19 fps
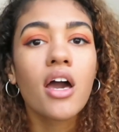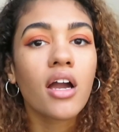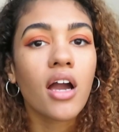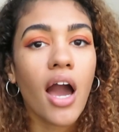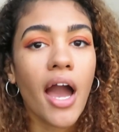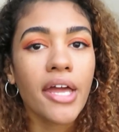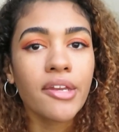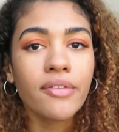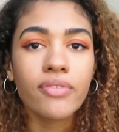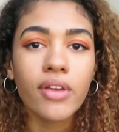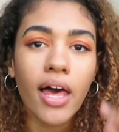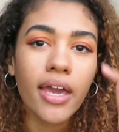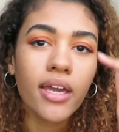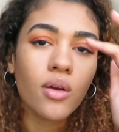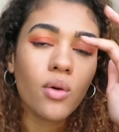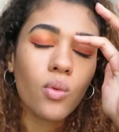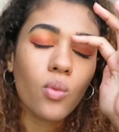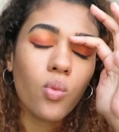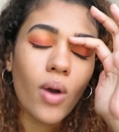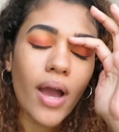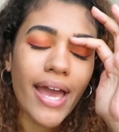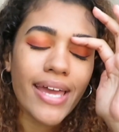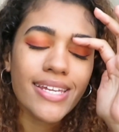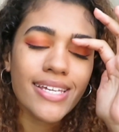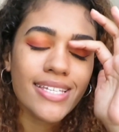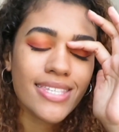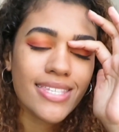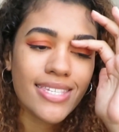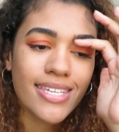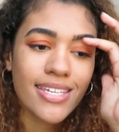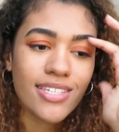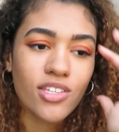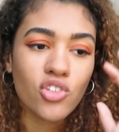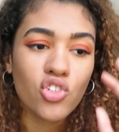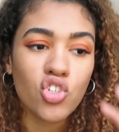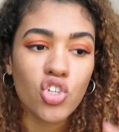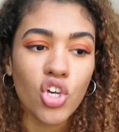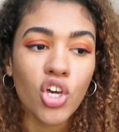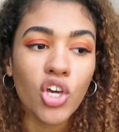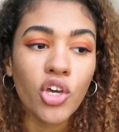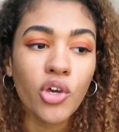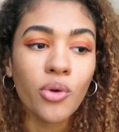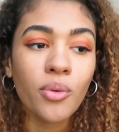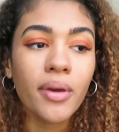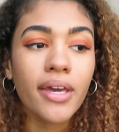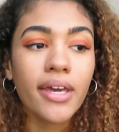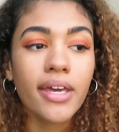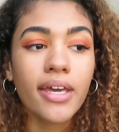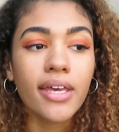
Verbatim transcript: kind of like when in season 2